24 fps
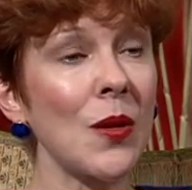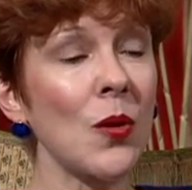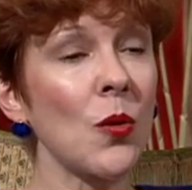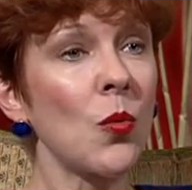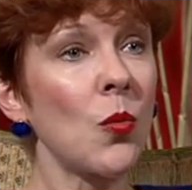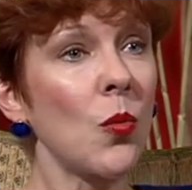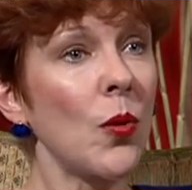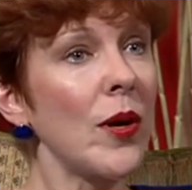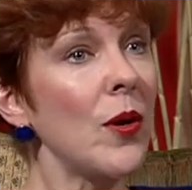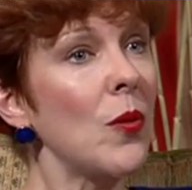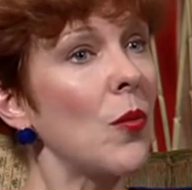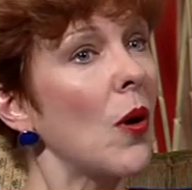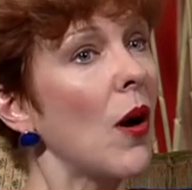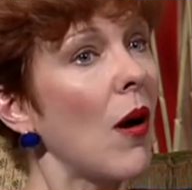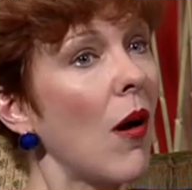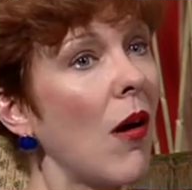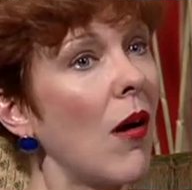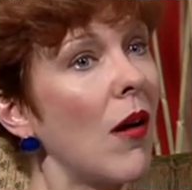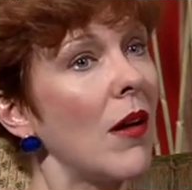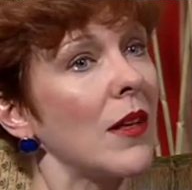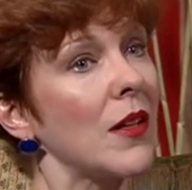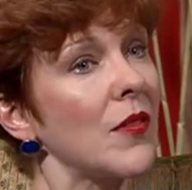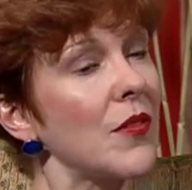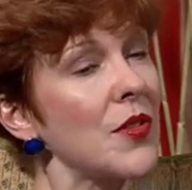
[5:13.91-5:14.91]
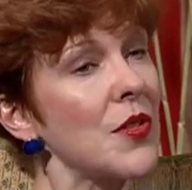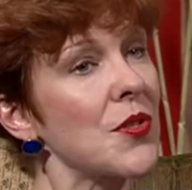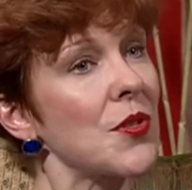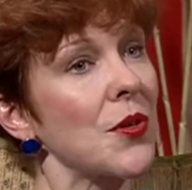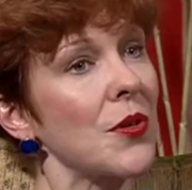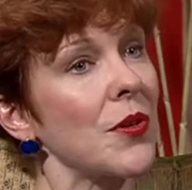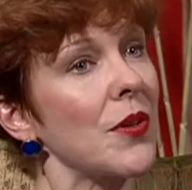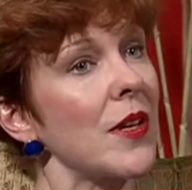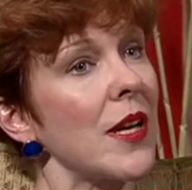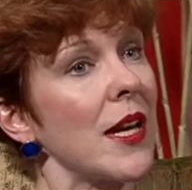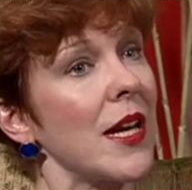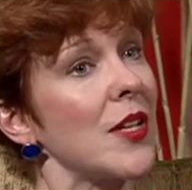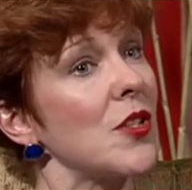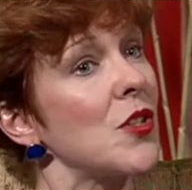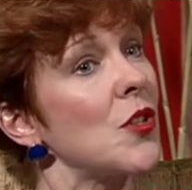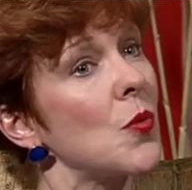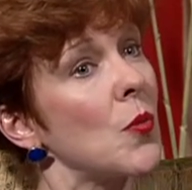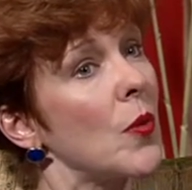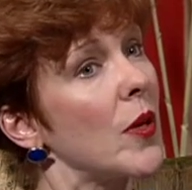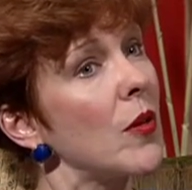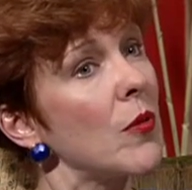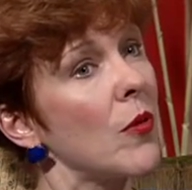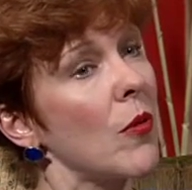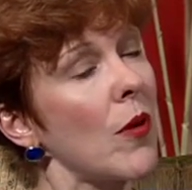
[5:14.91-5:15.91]
We were all of a certain age, and
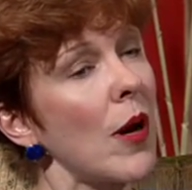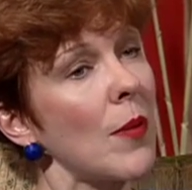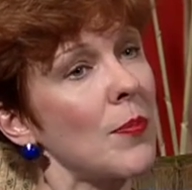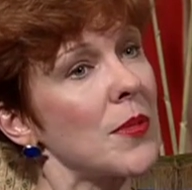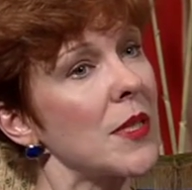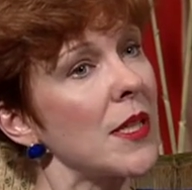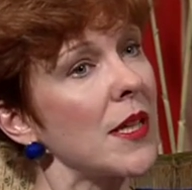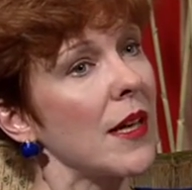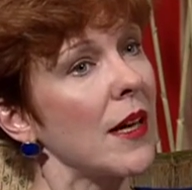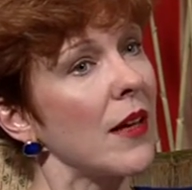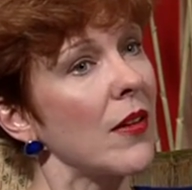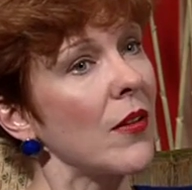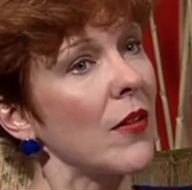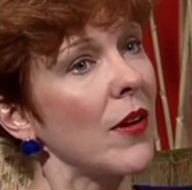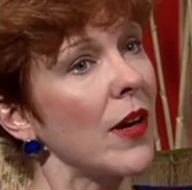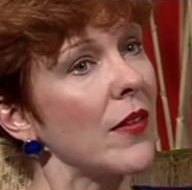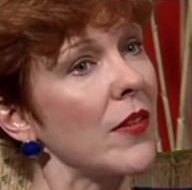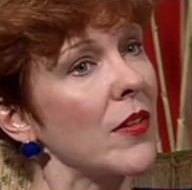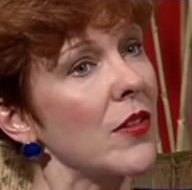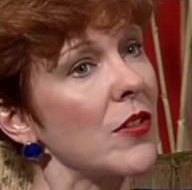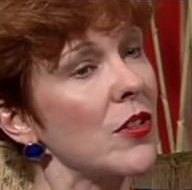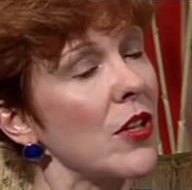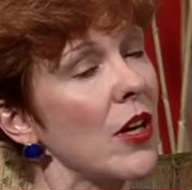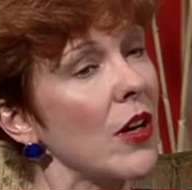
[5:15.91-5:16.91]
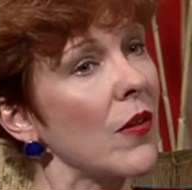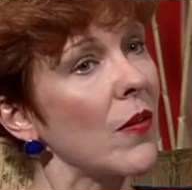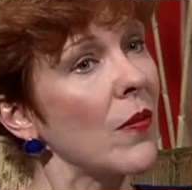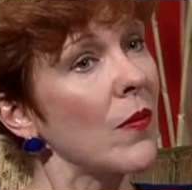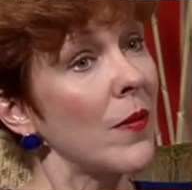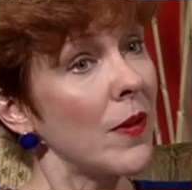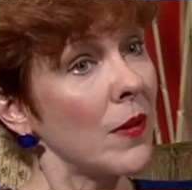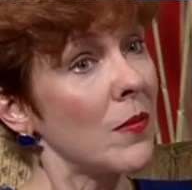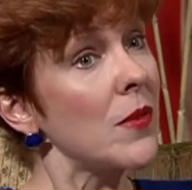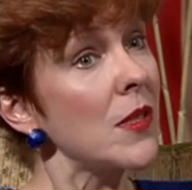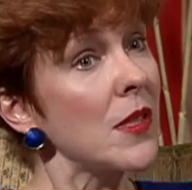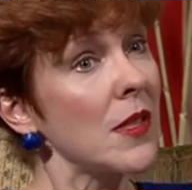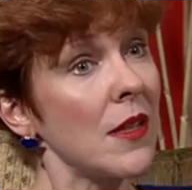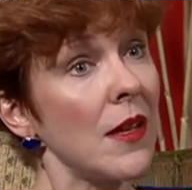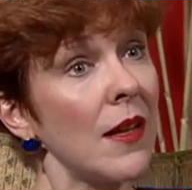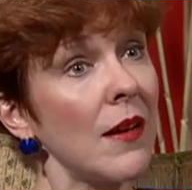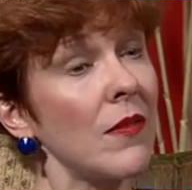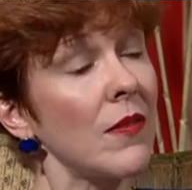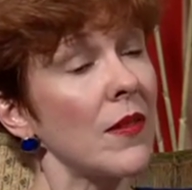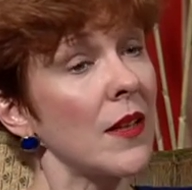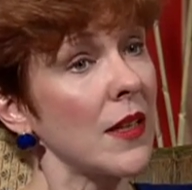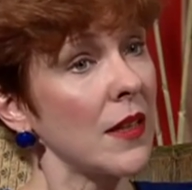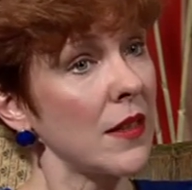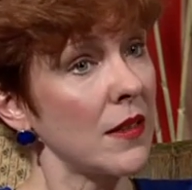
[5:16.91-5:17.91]
we grew up together on the show. It was
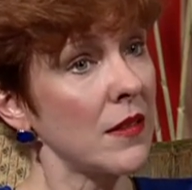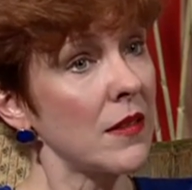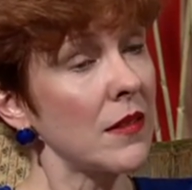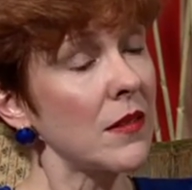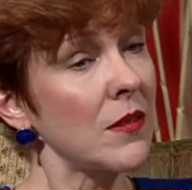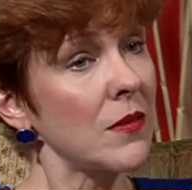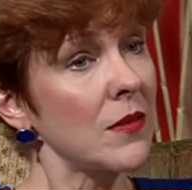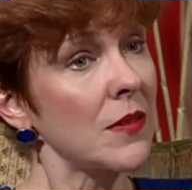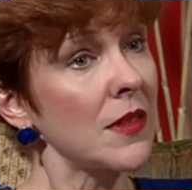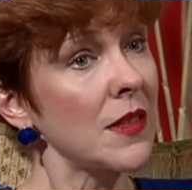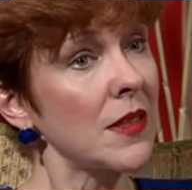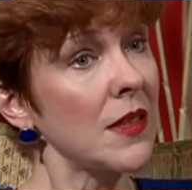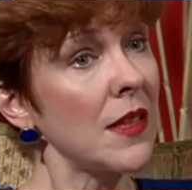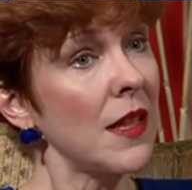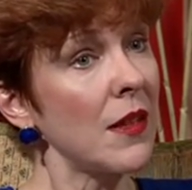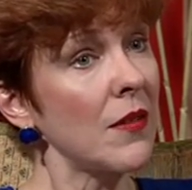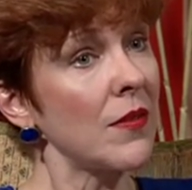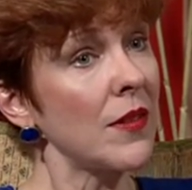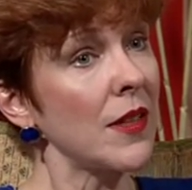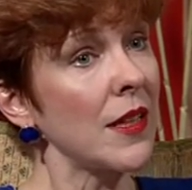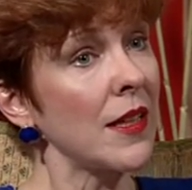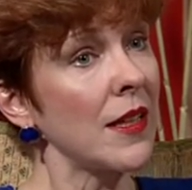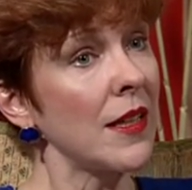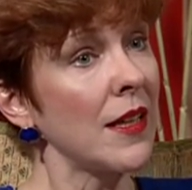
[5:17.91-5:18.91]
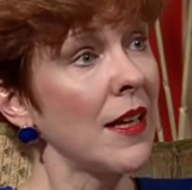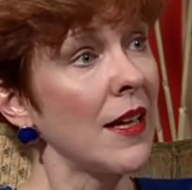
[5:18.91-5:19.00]
lovely. It was lovely.